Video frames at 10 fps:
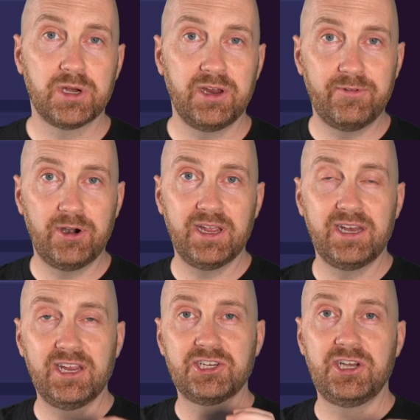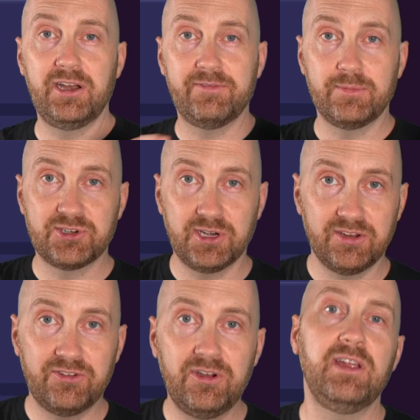converting a dictionary from string to
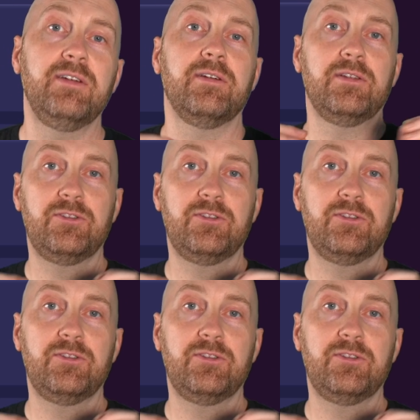string